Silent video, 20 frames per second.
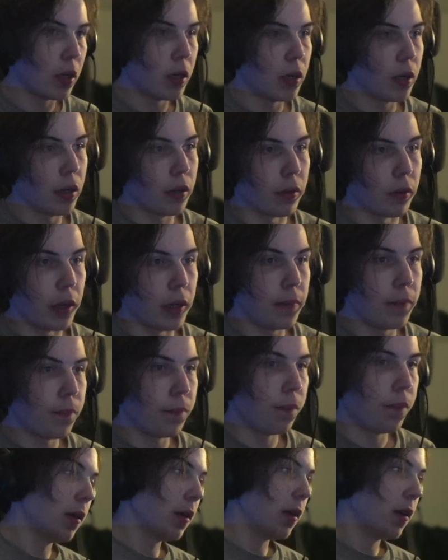right?
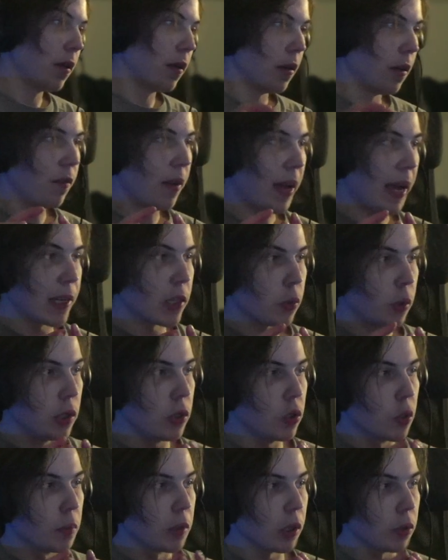Factoid
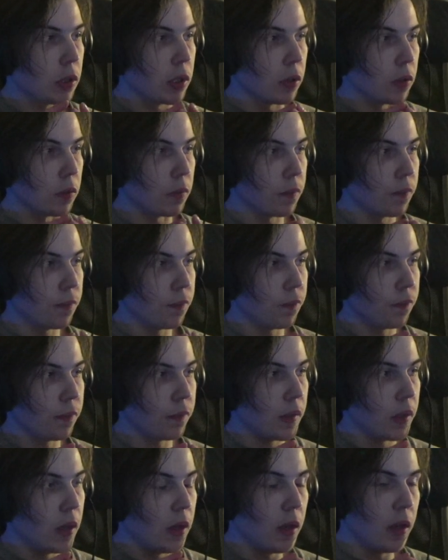numero 2.
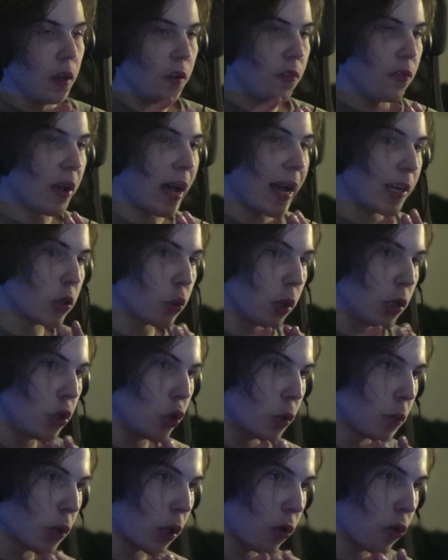Factoid
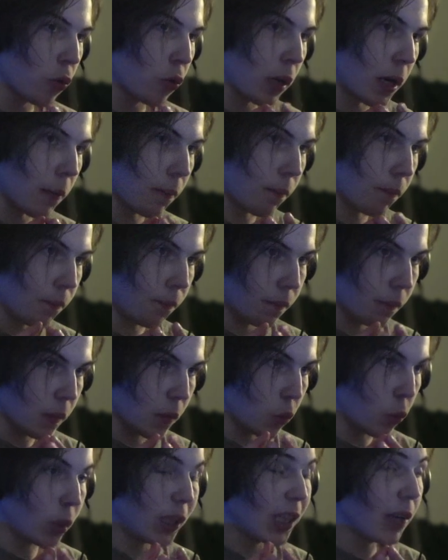numero 3.
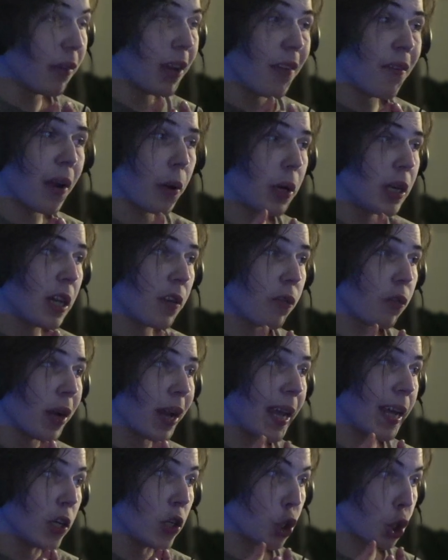We live in a very different
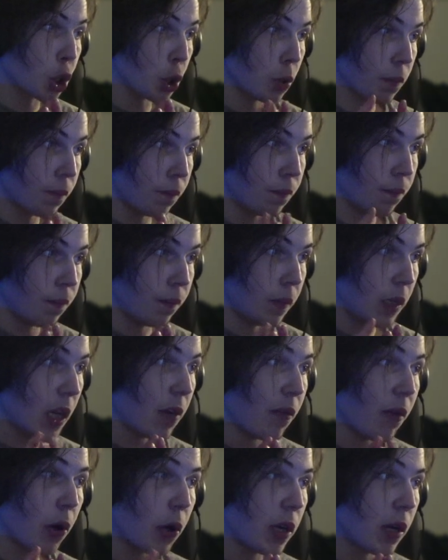age. In a
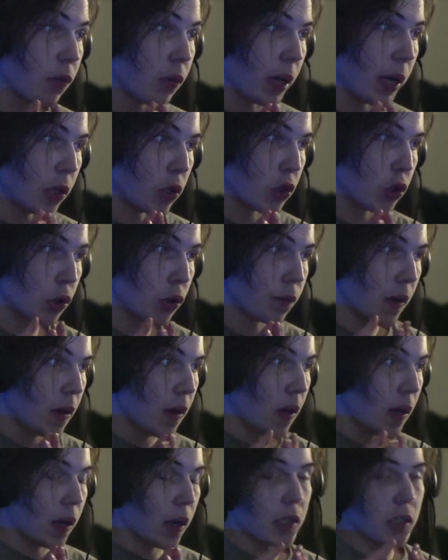very different age.
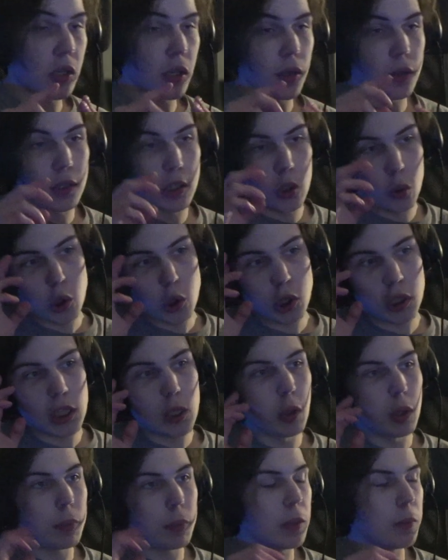Because usually
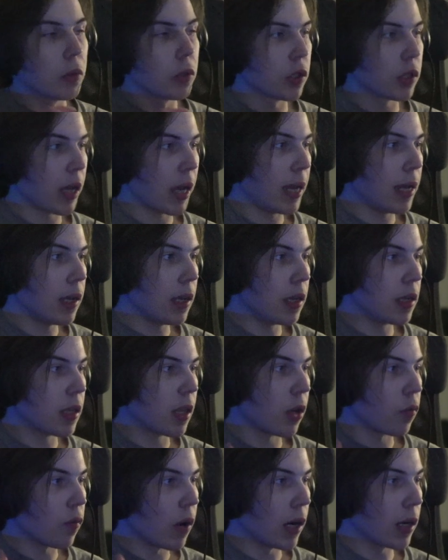what people say is that
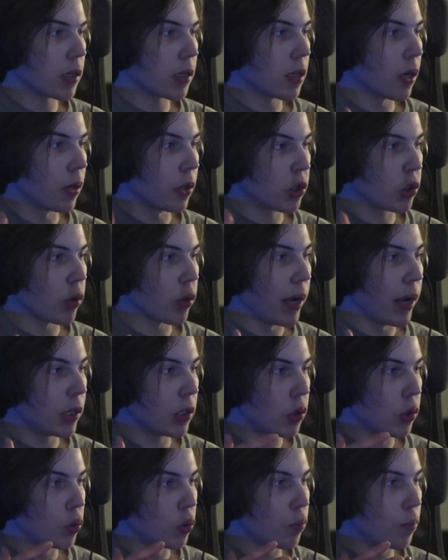Rockstar is trying
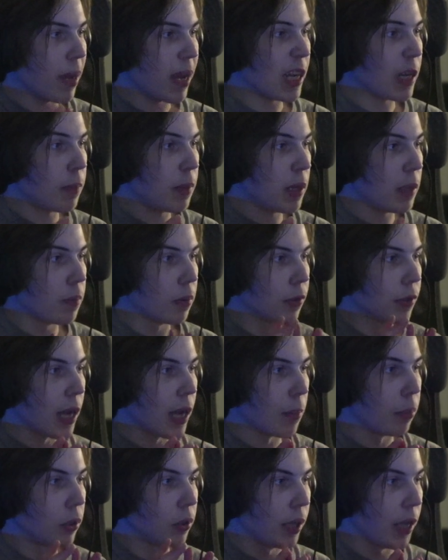to make people
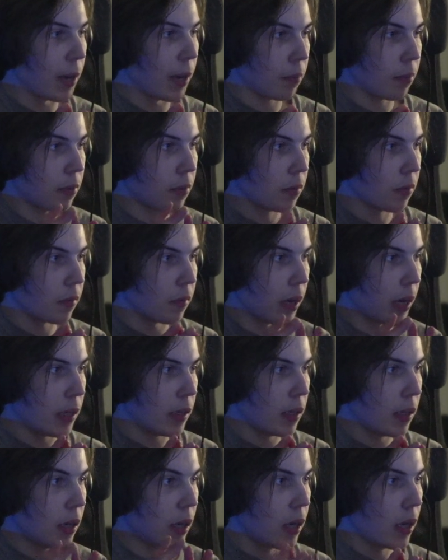double dip, right?
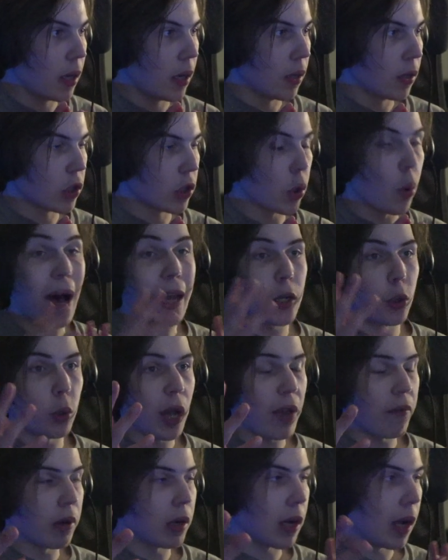So I don't
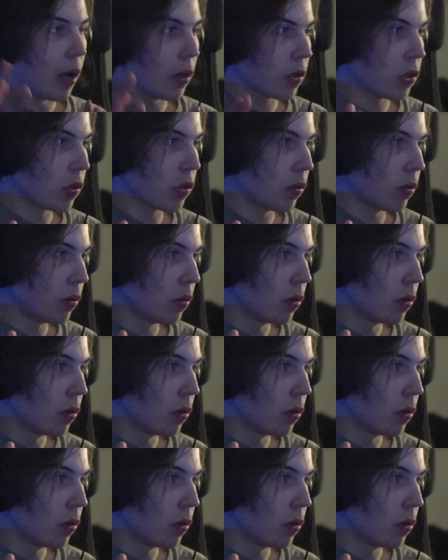have a console.